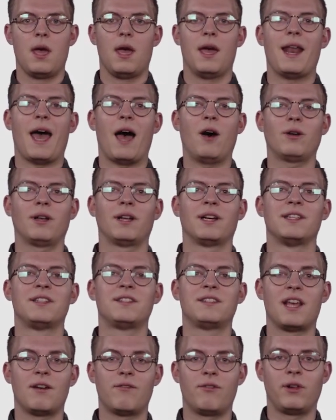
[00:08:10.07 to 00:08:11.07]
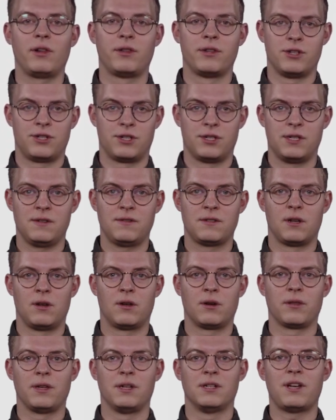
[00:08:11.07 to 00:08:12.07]
It outlines several initiatives
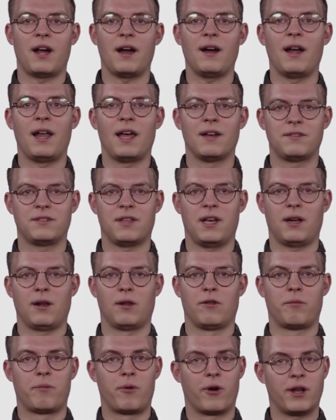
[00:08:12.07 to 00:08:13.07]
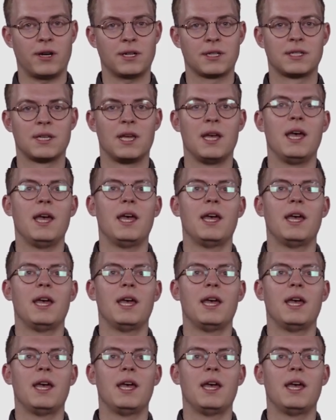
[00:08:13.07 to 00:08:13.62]
along the entire life cycle of products,